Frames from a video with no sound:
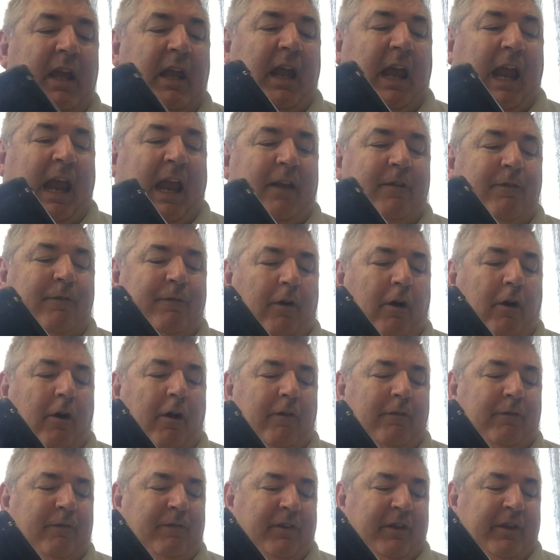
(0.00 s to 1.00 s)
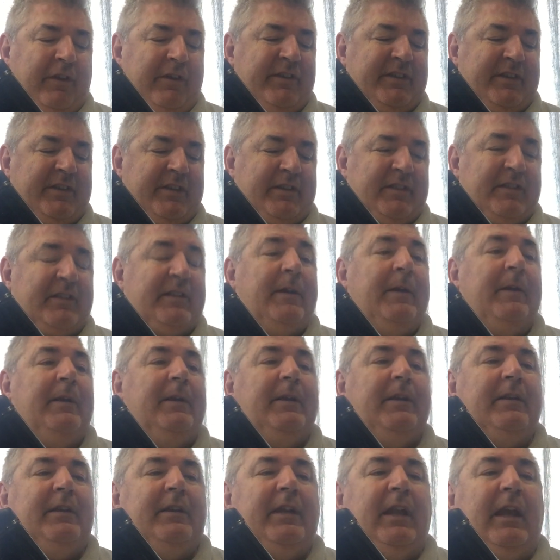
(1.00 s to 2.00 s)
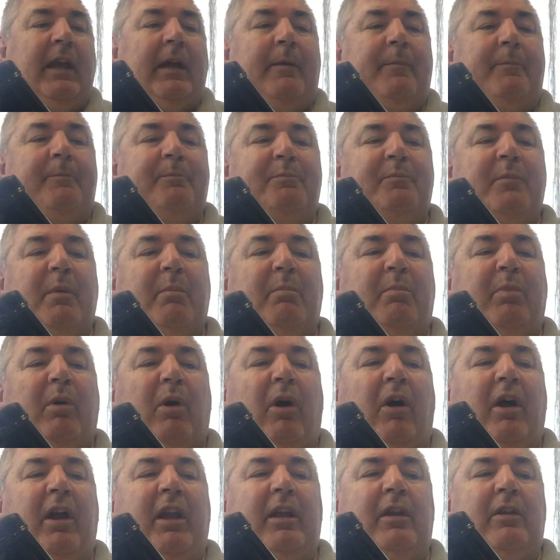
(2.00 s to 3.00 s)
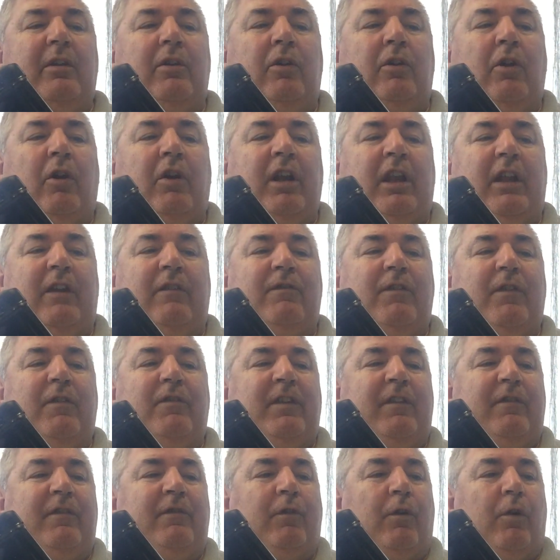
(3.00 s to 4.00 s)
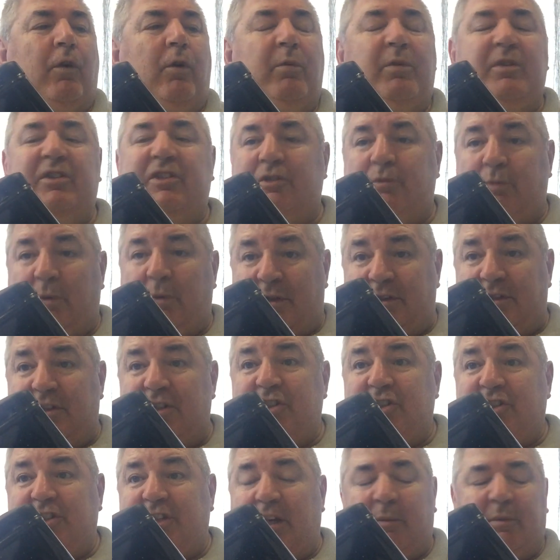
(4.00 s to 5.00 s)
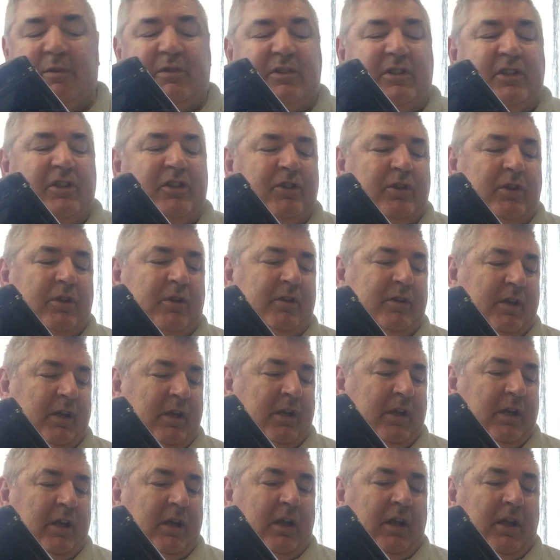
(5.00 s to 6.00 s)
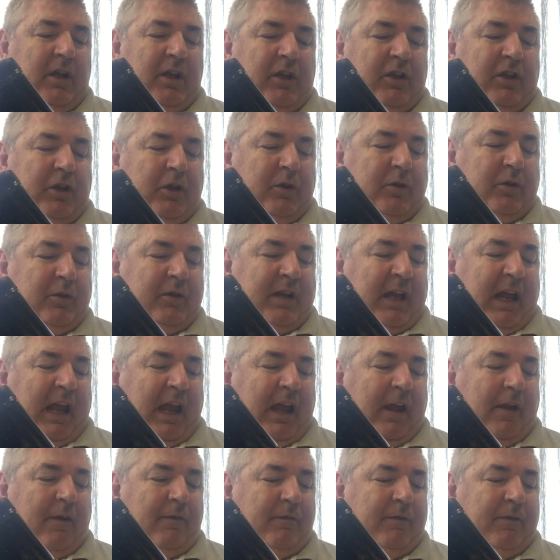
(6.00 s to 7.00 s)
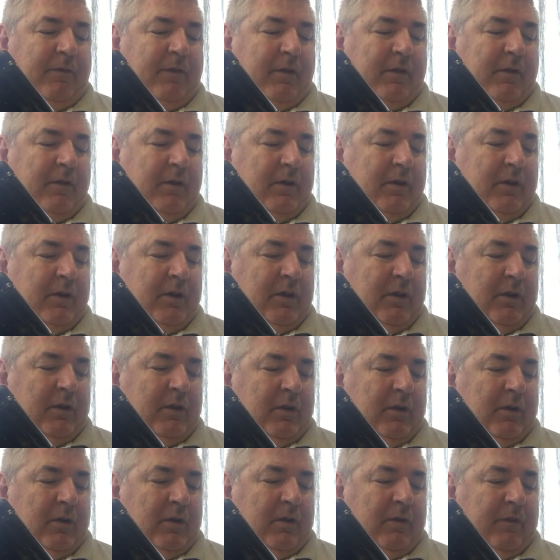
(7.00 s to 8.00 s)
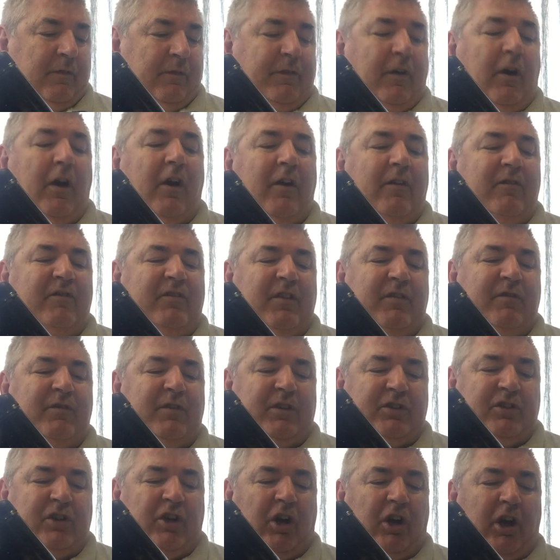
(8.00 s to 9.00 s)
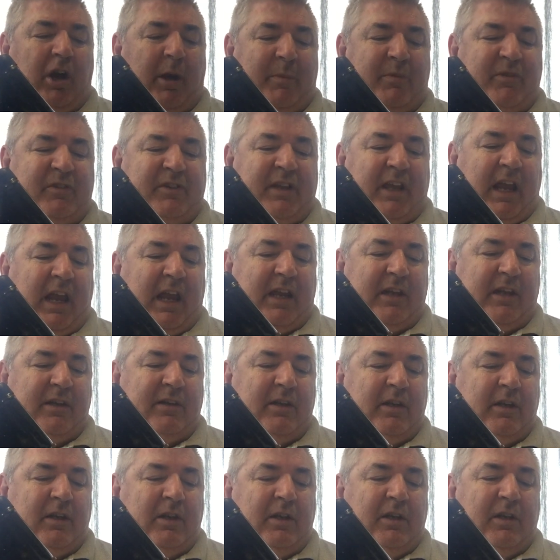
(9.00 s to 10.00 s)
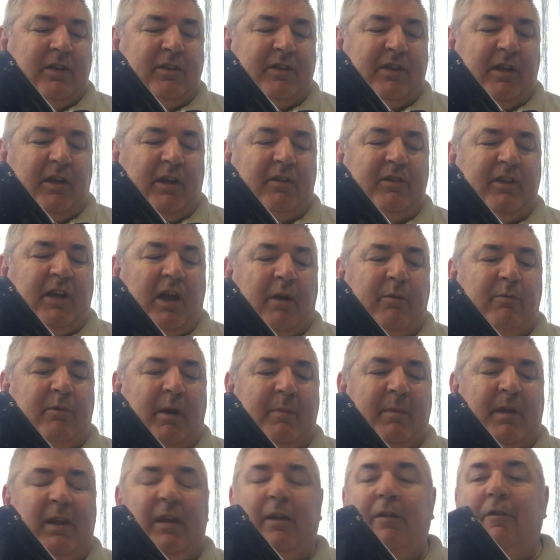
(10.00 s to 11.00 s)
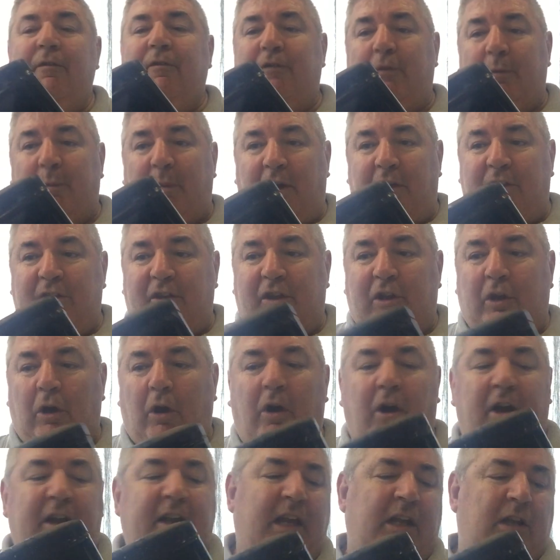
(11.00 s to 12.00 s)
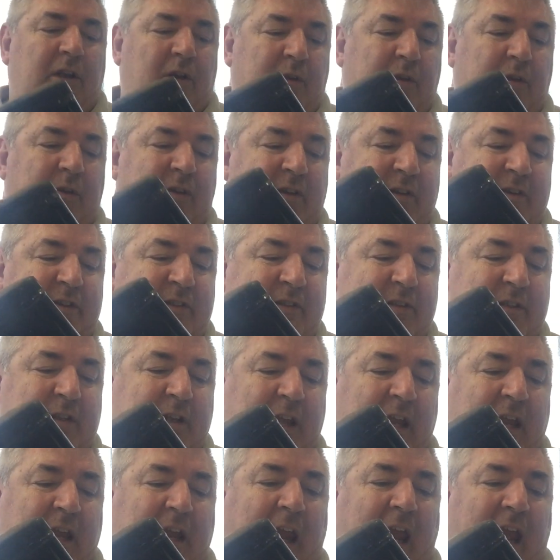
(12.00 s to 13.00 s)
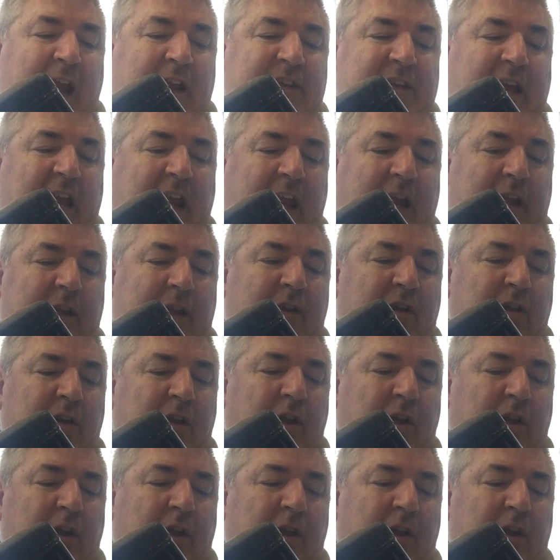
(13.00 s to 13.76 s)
and 5 fuses. Now, by 1954, which is when this sheet was issued, you could have 5 different types. You had Delco Remy for both Guide and Lucas, and you had